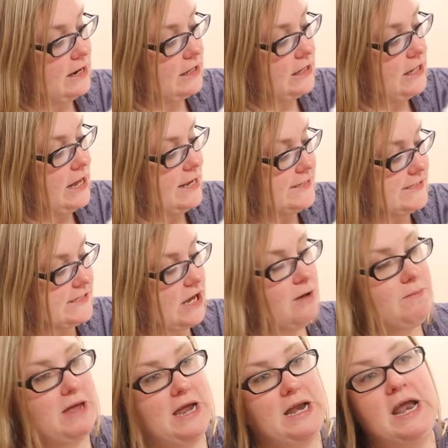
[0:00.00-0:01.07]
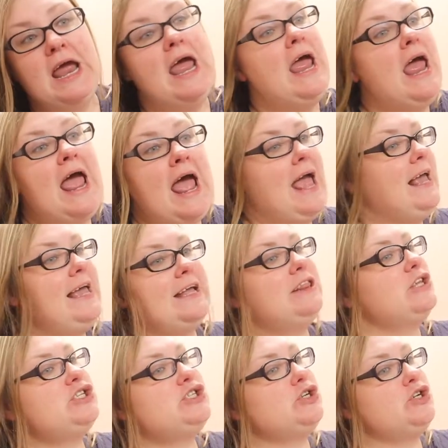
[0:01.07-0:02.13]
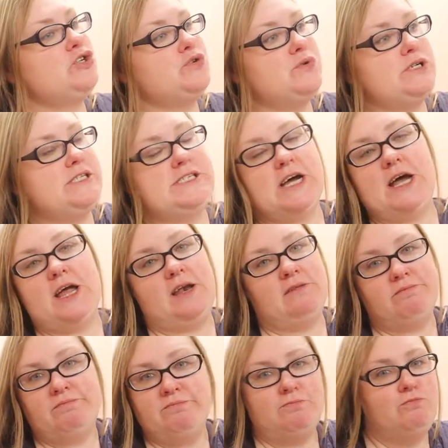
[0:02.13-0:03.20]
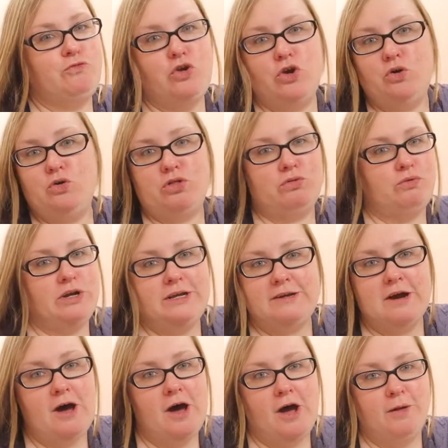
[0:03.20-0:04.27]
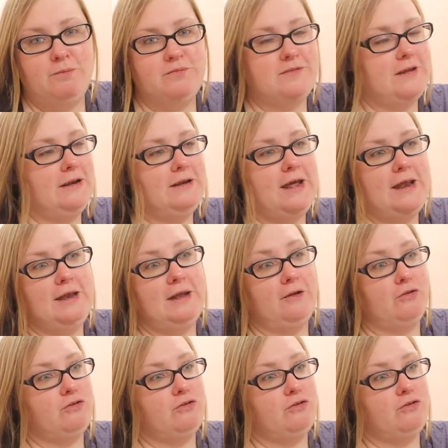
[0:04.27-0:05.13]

of clients come in and get the surgery done two, three times, and then they'll